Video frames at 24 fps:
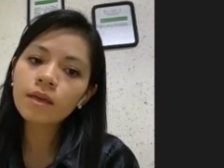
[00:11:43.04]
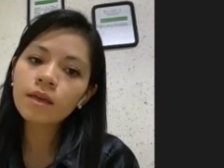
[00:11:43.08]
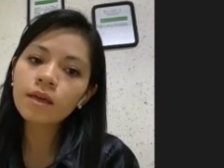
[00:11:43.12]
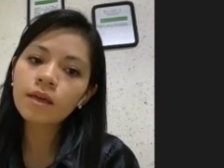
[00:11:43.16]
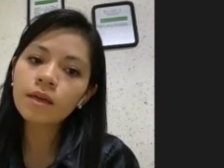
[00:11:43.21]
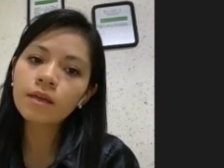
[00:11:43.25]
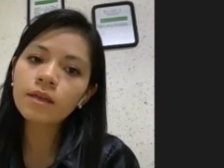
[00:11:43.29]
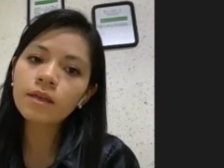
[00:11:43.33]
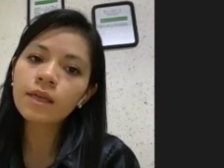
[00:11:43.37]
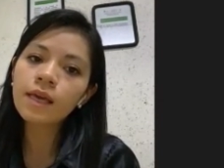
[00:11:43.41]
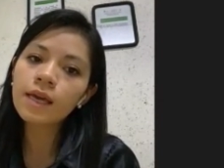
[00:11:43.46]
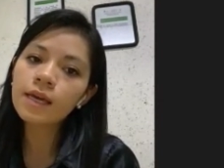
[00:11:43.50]

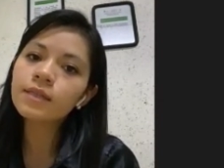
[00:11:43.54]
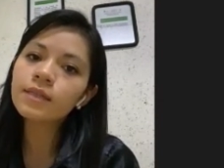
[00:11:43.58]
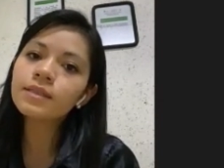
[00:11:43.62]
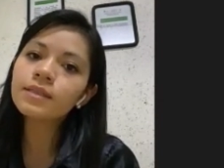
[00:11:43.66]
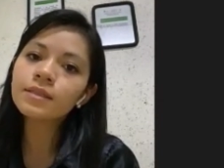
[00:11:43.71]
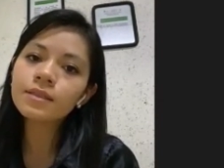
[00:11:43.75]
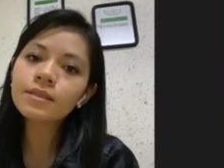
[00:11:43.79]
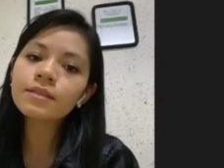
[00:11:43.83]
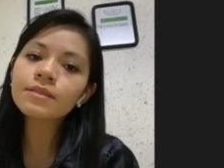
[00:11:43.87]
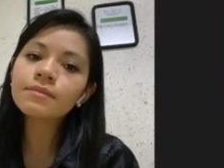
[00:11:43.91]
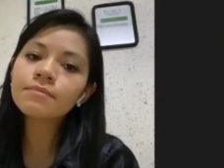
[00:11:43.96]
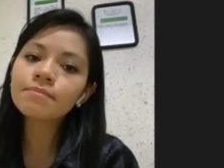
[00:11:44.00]
Uh,
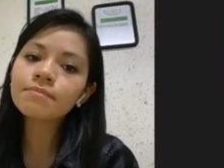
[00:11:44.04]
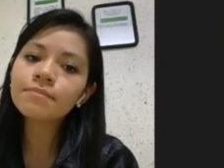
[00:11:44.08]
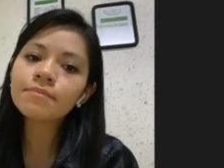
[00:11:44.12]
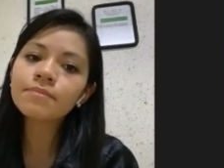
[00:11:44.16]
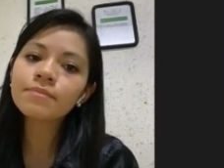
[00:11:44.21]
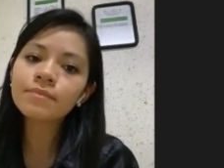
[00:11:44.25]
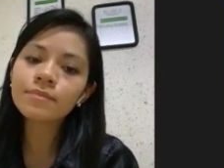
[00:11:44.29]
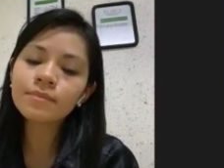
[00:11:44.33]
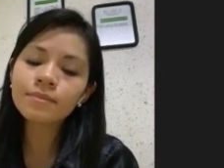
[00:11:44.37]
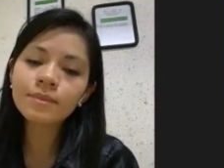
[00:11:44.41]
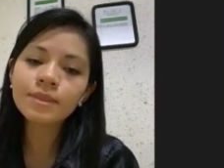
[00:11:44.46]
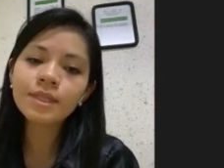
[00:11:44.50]
yes,
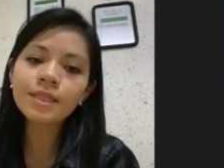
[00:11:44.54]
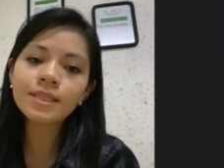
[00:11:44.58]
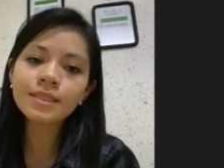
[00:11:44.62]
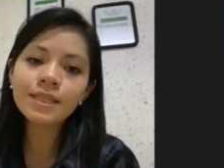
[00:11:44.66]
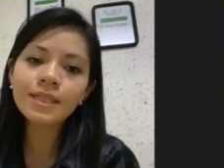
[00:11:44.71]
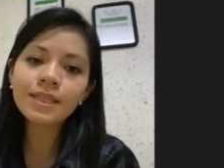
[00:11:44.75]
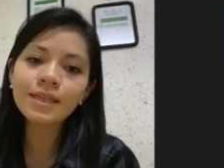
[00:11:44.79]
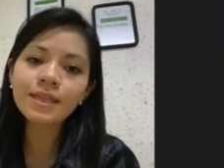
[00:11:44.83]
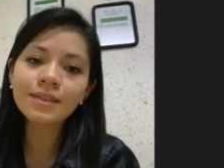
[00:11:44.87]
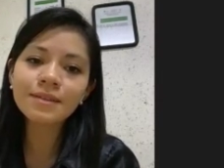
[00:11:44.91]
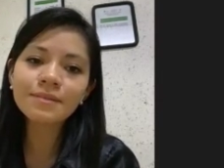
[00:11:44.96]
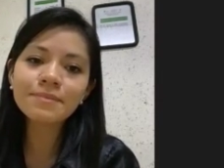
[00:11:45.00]
yes,
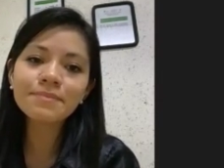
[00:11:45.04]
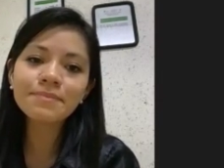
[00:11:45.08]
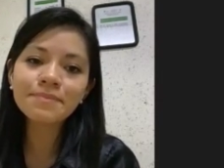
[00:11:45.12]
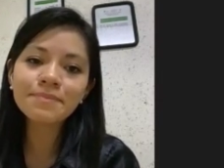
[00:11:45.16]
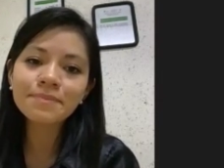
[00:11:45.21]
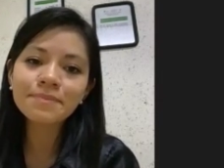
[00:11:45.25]
I like.